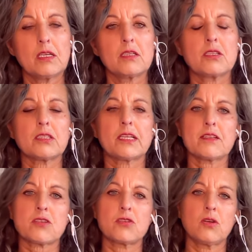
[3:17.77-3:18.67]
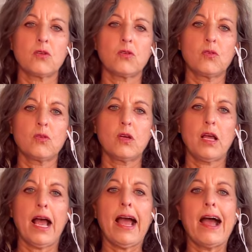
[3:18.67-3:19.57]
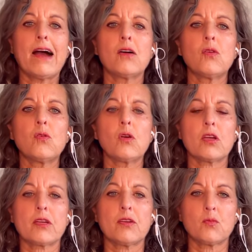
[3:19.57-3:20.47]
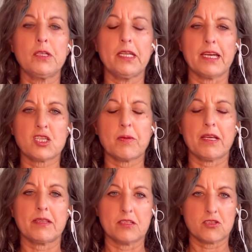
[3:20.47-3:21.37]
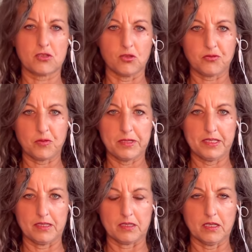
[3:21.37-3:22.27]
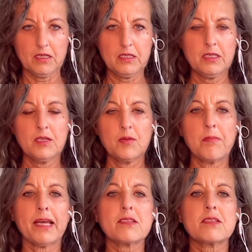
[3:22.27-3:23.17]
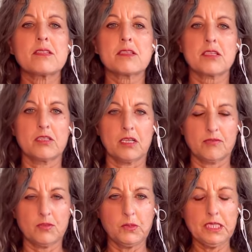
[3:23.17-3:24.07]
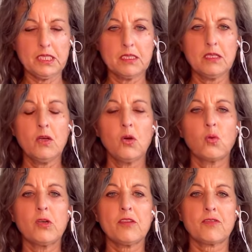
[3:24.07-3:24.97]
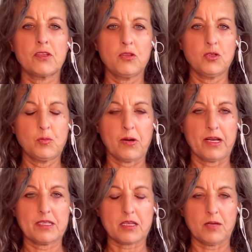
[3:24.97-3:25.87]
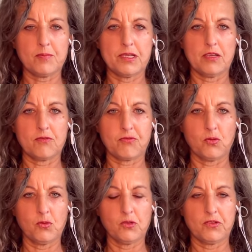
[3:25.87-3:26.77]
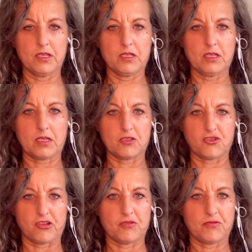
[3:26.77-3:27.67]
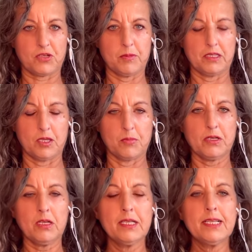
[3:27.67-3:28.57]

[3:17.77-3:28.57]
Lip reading: to let us know how can we expect things to go from here. Madison's is here every week with the new price update for the construction framing lumber.